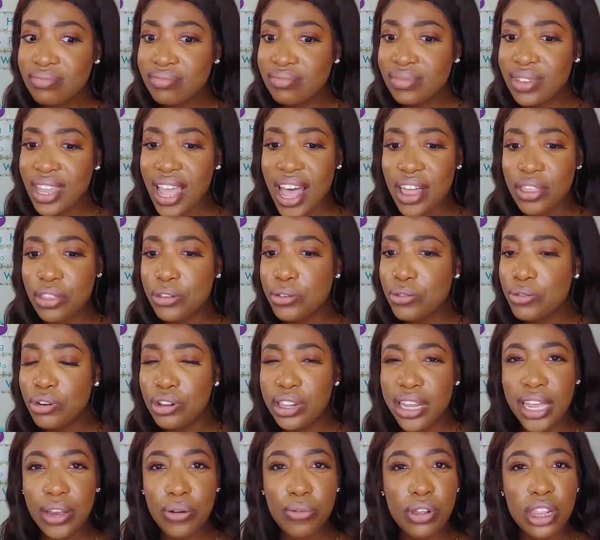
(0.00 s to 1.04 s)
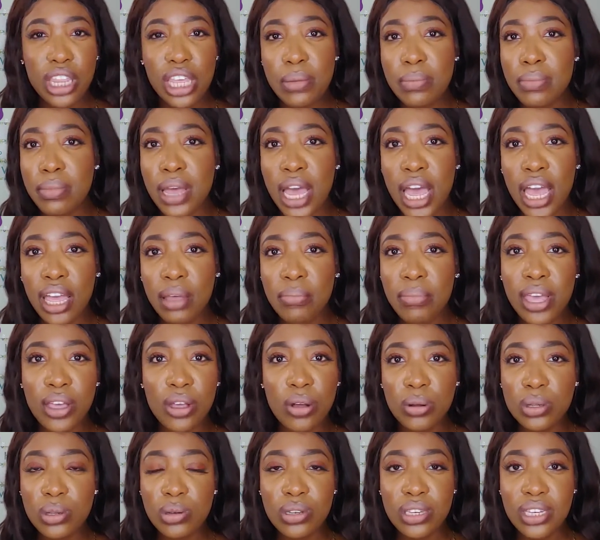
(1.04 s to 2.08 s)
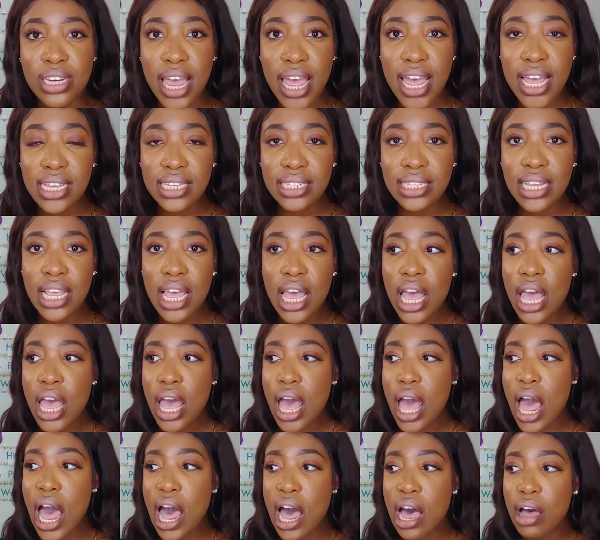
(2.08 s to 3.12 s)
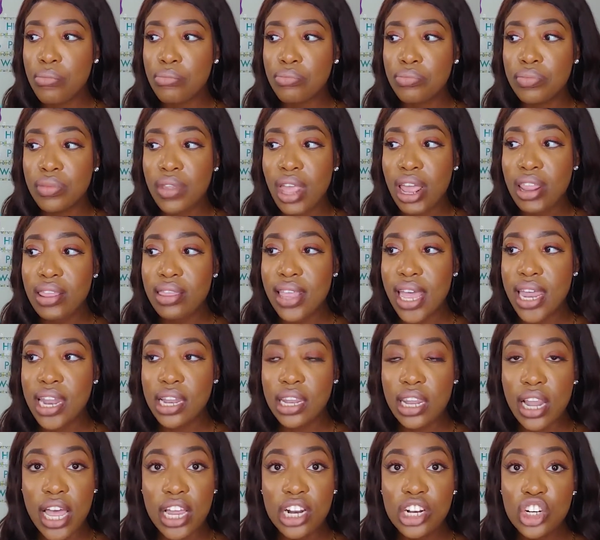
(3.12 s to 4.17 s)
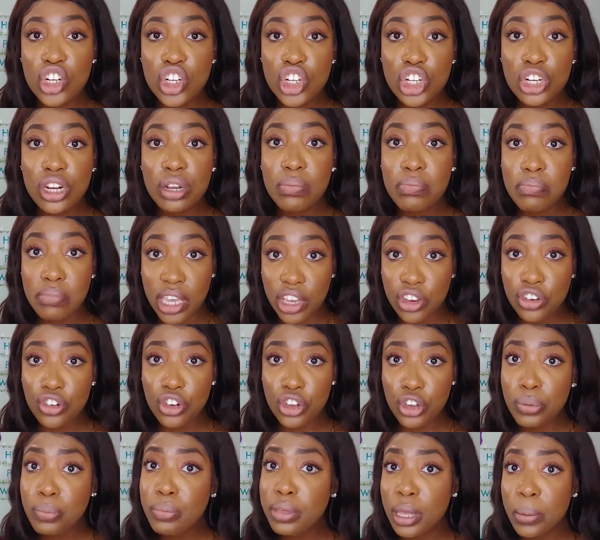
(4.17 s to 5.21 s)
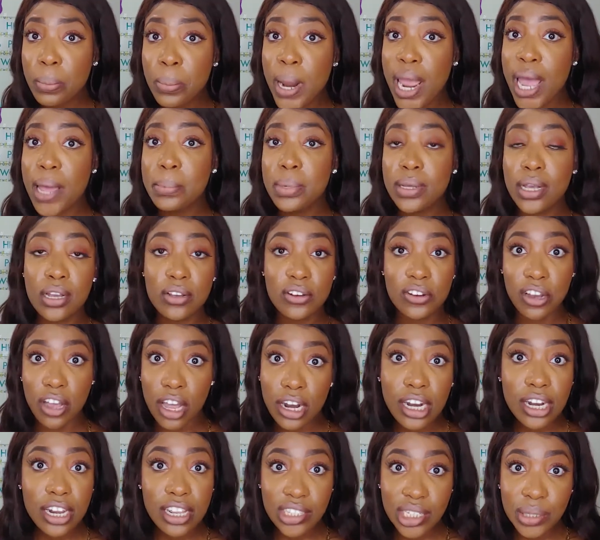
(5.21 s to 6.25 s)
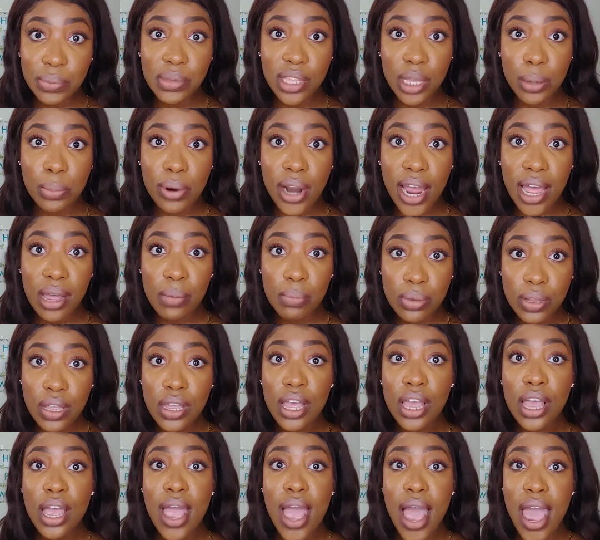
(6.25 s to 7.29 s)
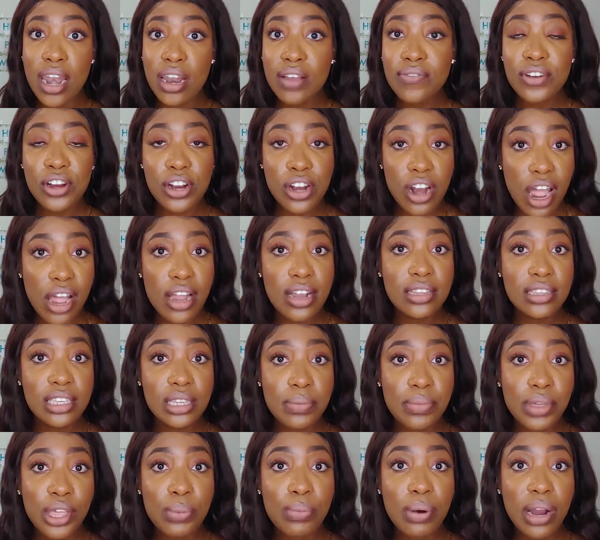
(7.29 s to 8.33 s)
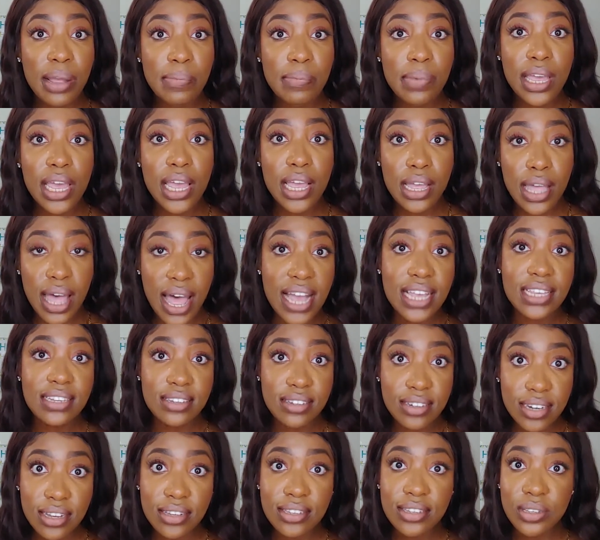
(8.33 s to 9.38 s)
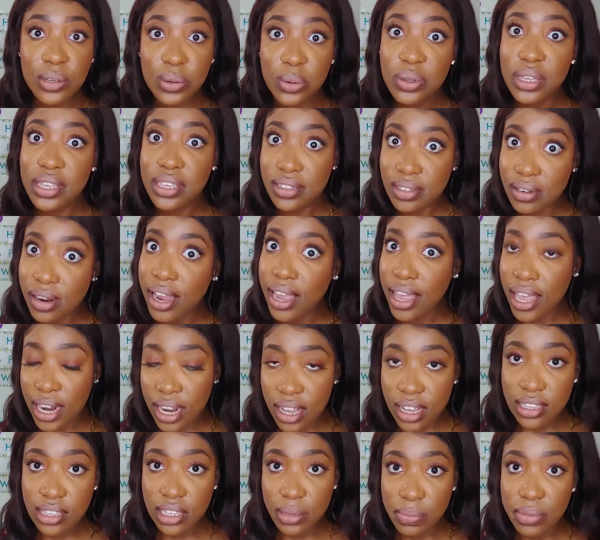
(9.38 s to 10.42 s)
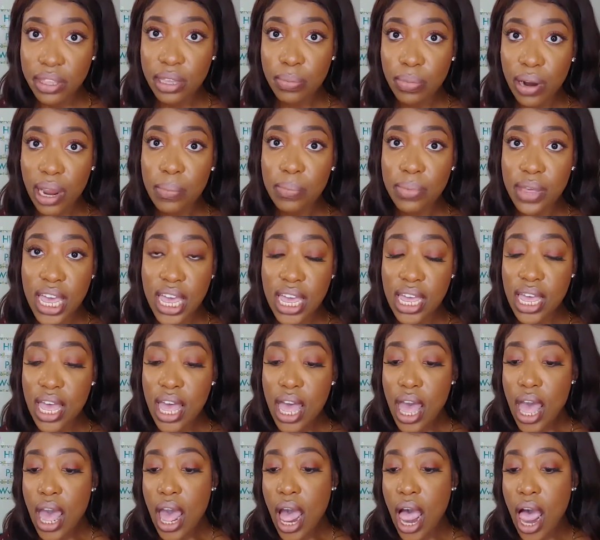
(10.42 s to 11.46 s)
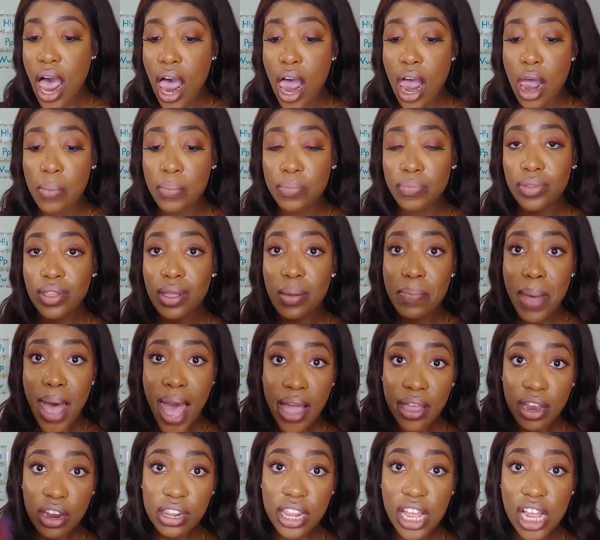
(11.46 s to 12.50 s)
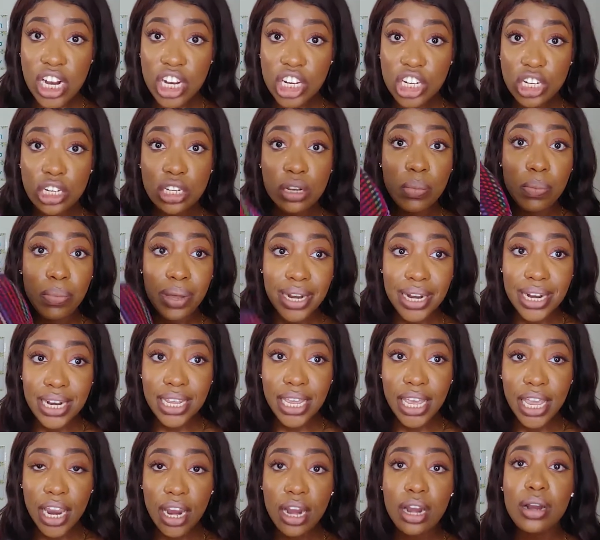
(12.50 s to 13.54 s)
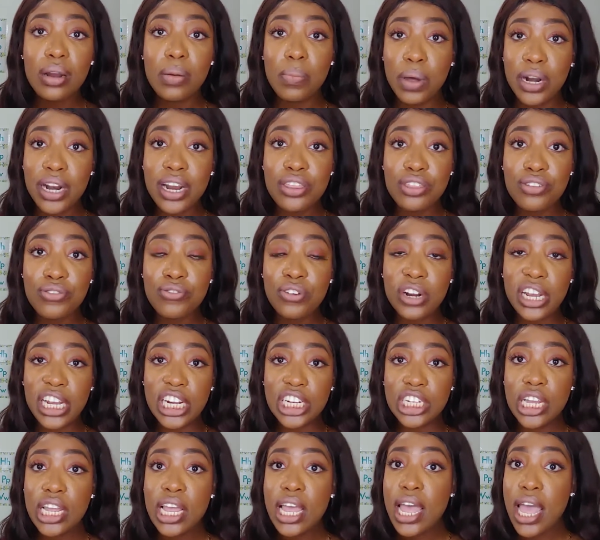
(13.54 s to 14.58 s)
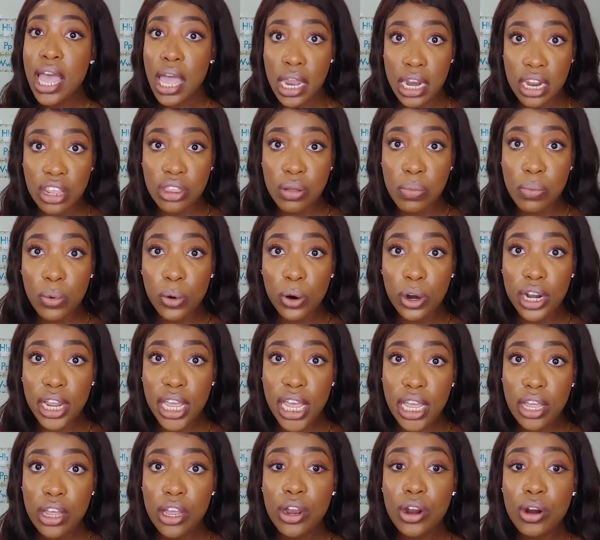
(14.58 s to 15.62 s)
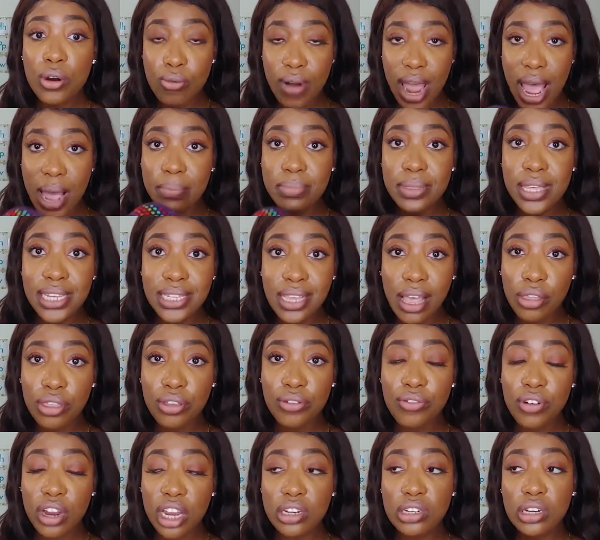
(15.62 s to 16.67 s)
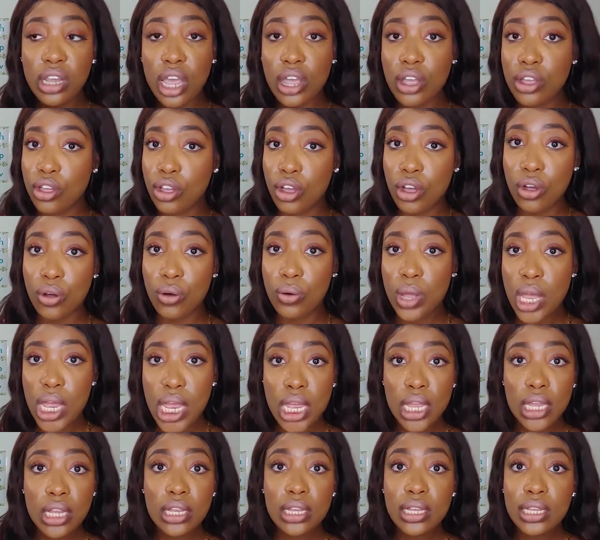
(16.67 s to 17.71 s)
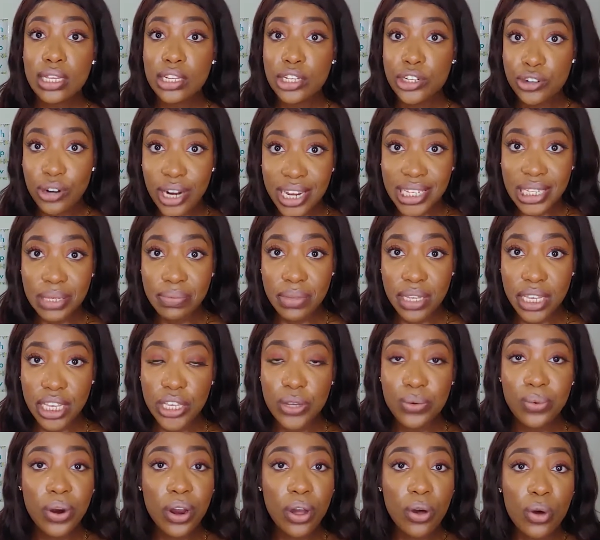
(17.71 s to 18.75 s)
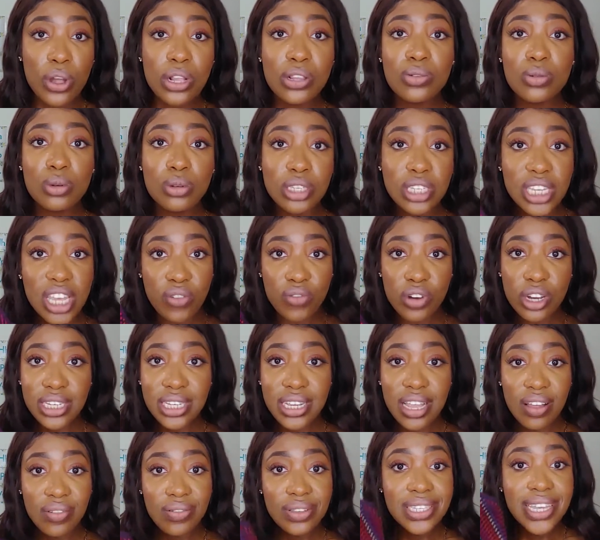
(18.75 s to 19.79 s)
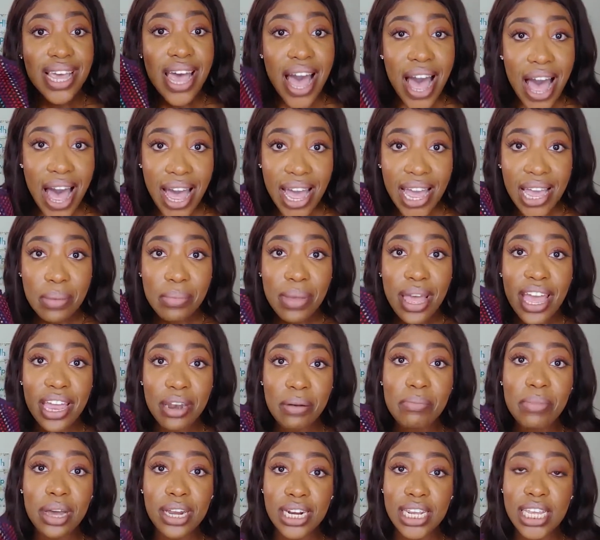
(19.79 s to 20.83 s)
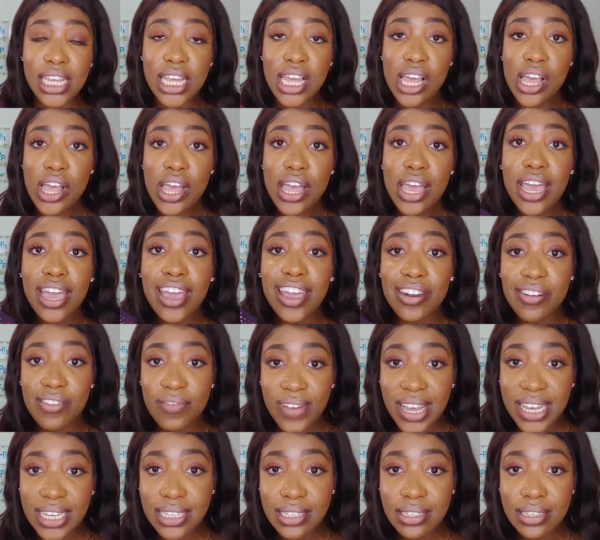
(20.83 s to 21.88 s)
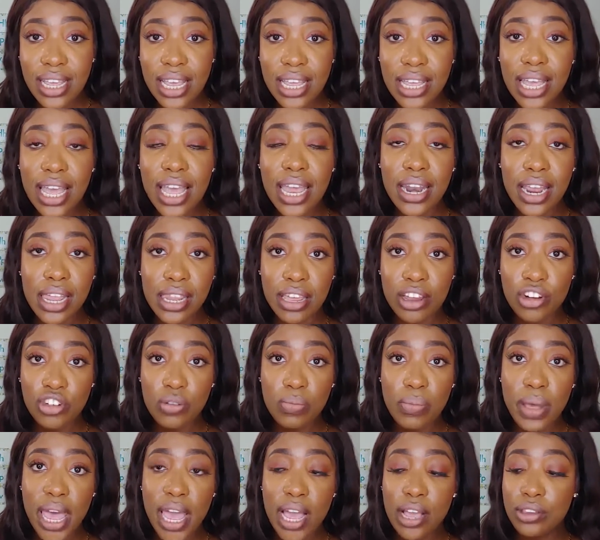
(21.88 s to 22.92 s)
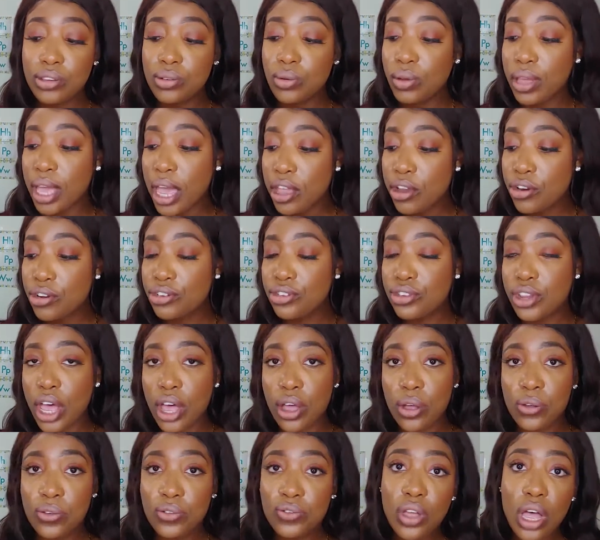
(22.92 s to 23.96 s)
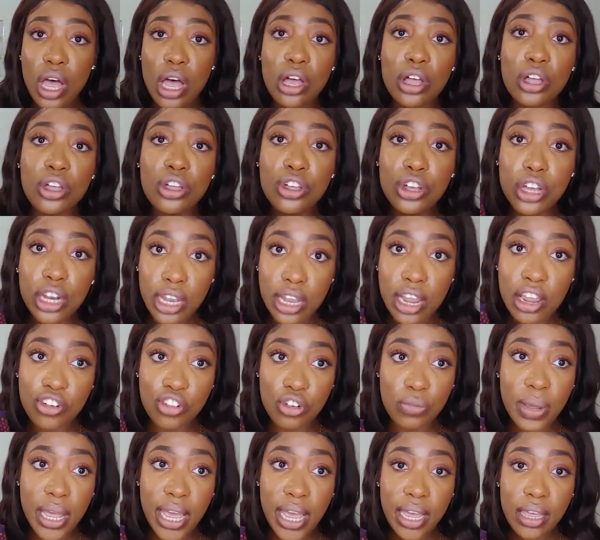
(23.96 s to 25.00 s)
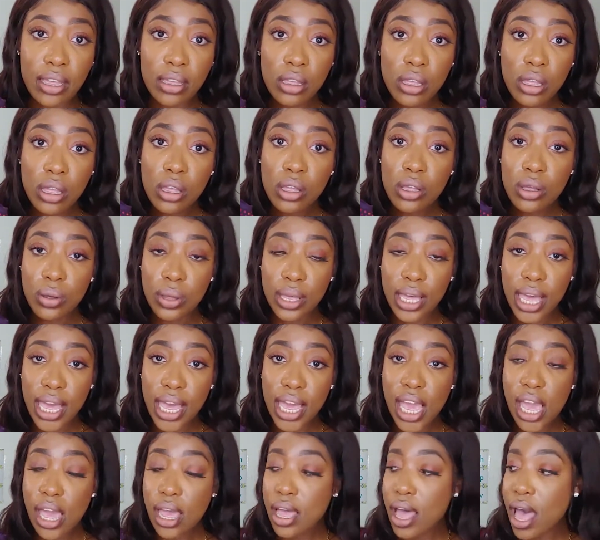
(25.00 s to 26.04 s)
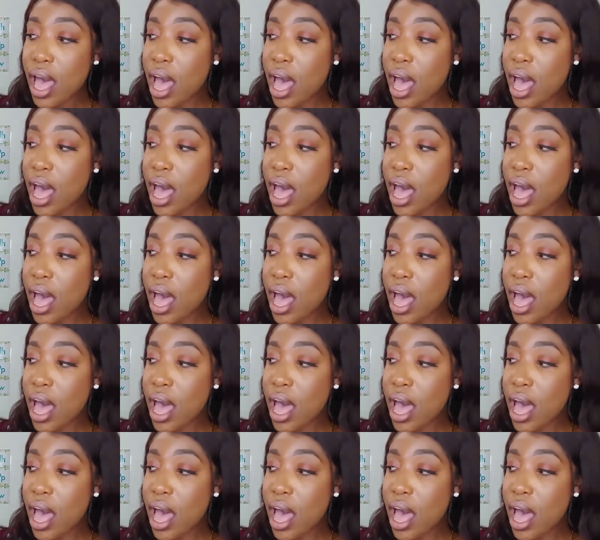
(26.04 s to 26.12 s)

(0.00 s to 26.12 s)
Yeah, those were like really my go-to snacks. And then lunch, make sure you meal prep because you're gonna need to meal prep. And if you're not into meal prepping, I suggest you start getting into meal prepping. Pack your lunch, put it in here, put it in the fridge, and in the morning, grab this out the fridge and go. Trust me, you are going to save yourself time and money investing in a lunch bag. So get yourself a good lunch bag, okay?